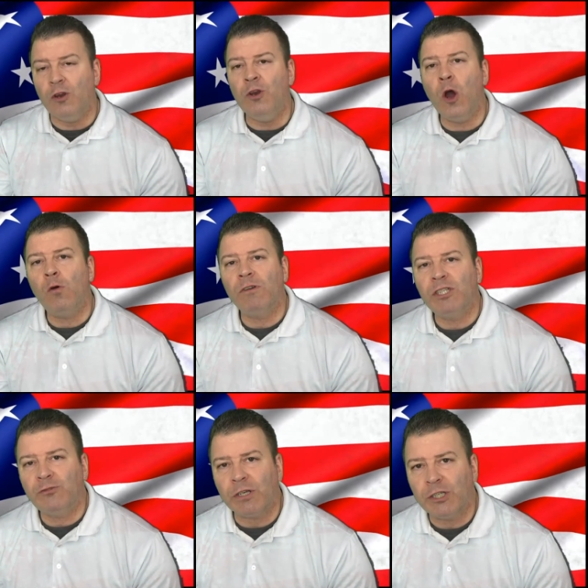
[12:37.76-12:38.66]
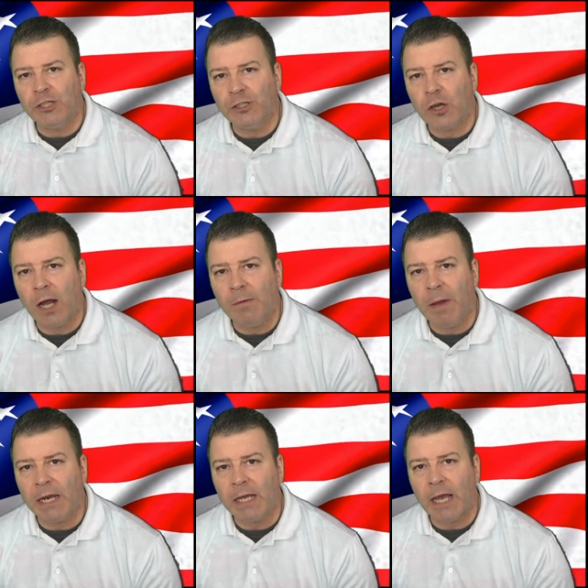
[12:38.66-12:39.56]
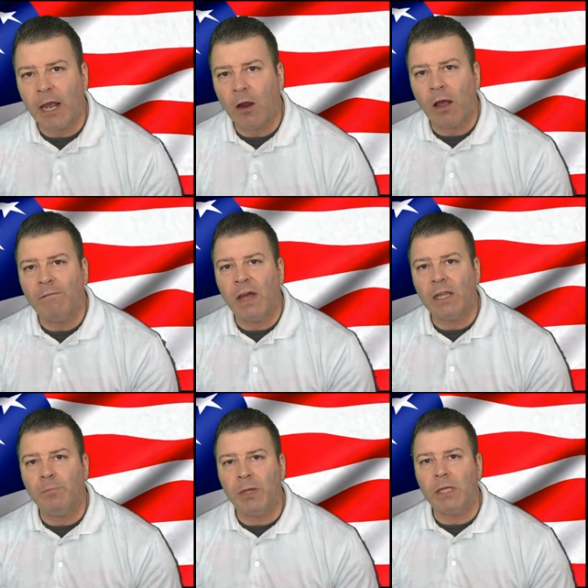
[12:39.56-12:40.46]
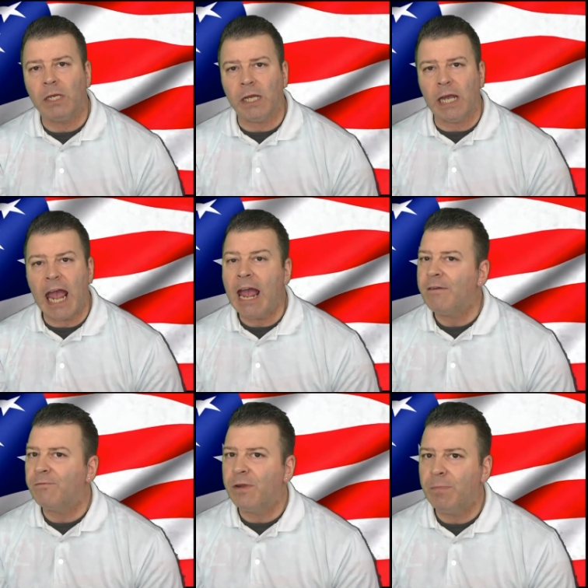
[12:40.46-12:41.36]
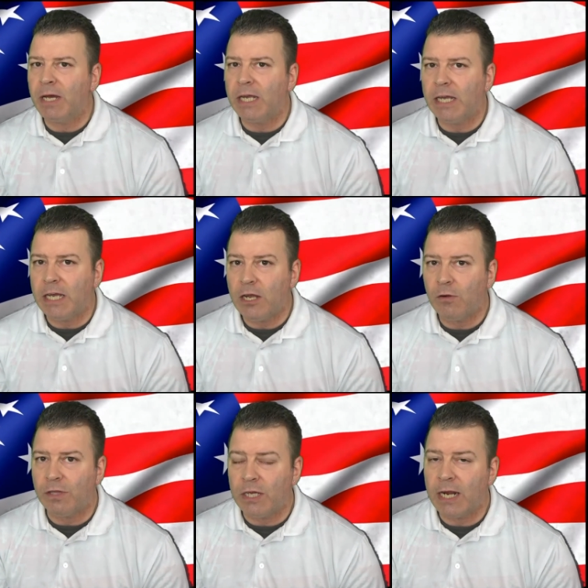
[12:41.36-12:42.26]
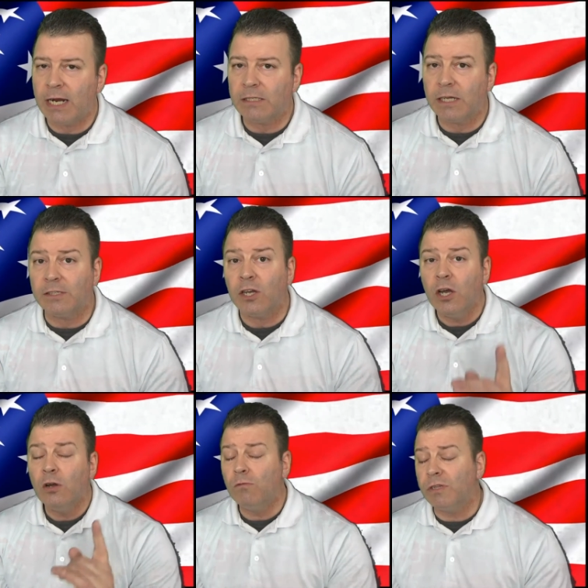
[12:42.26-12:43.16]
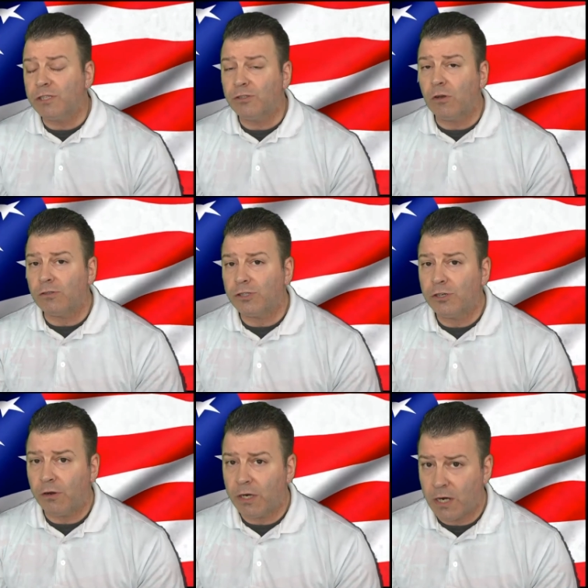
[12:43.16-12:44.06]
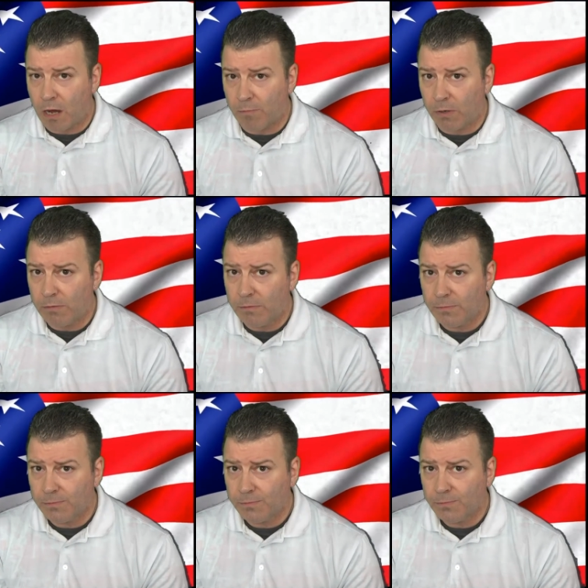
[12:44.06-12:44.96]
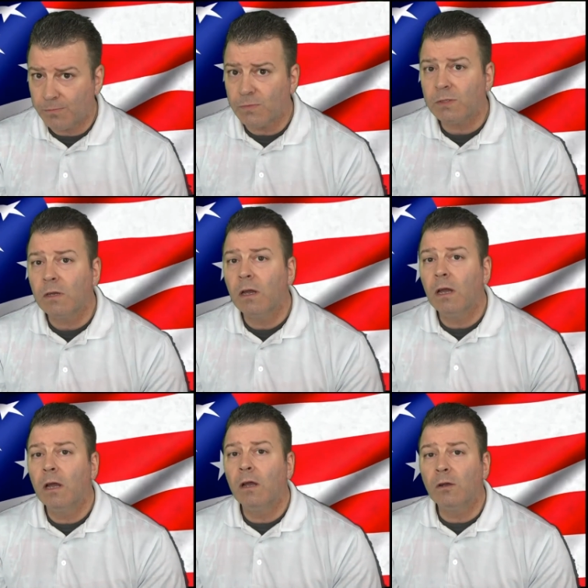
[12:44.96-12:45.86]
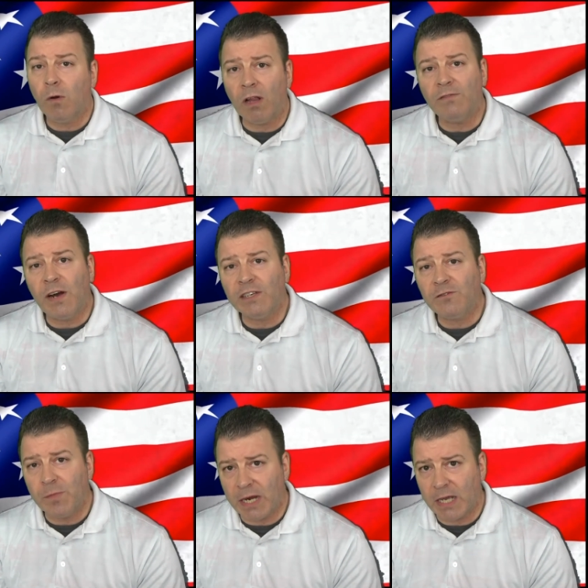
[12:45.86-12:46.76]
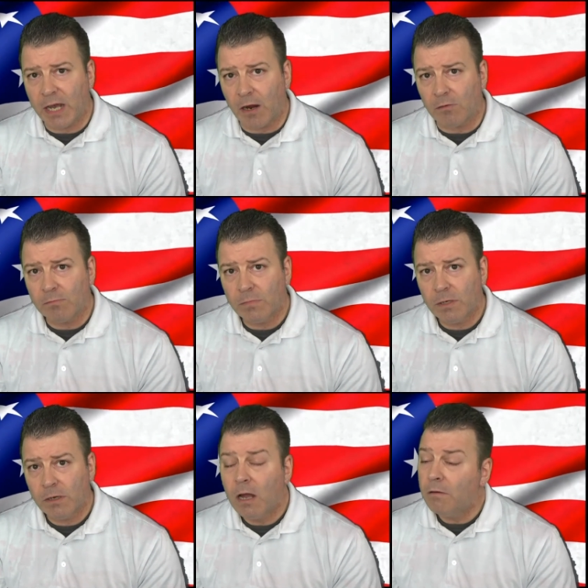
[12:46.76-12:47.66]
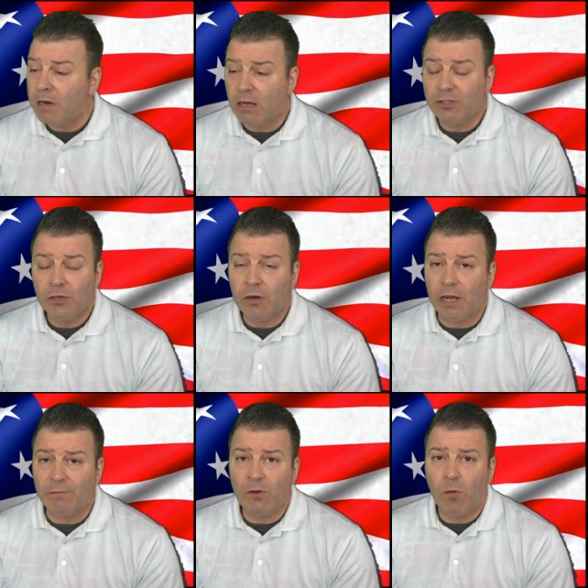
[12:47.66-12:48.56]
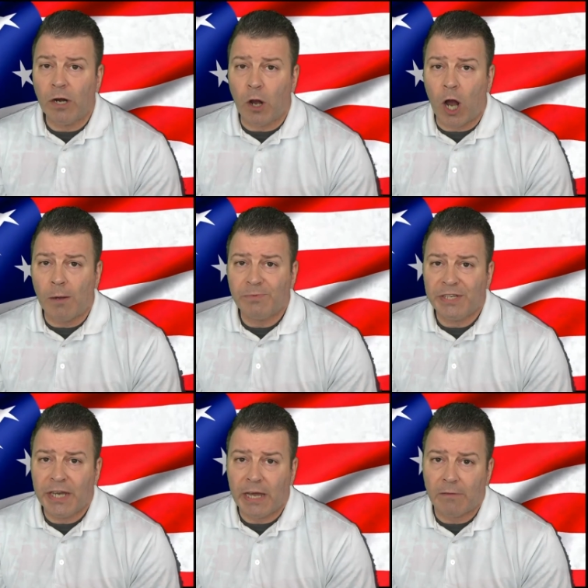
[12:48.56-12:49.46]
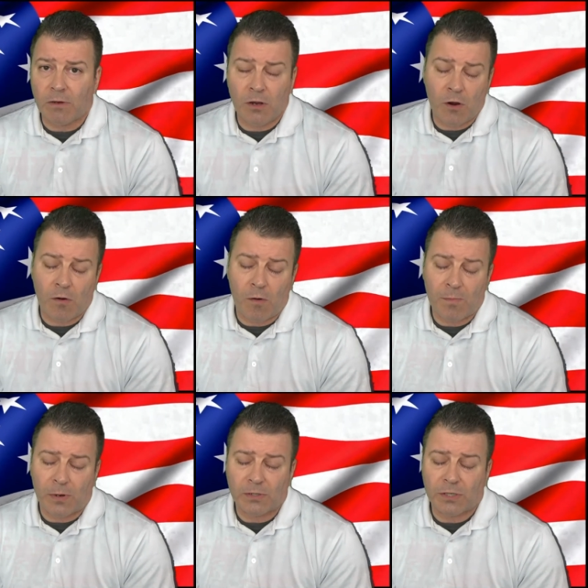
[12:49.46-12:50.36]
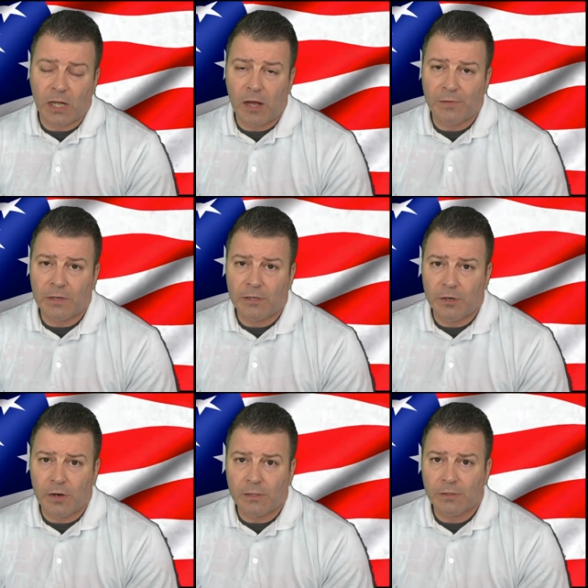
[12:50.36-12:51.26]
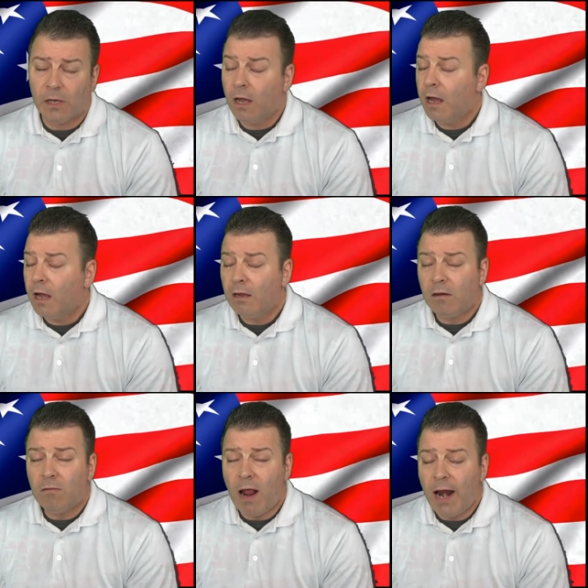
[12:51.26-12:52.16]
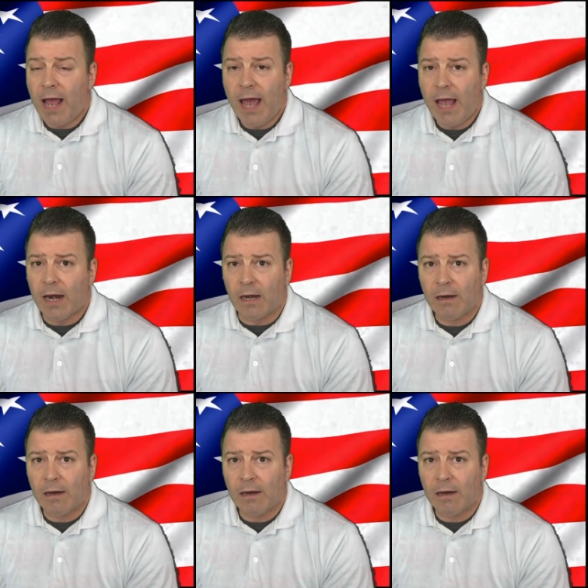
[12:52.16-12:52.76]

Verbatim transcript: No restrictions on Medicare availability. Everybody here in the United States with a Social Security number qualifies for Medicare. Now, sure, if you want to opt and get your own personal health insurance, go right ahead.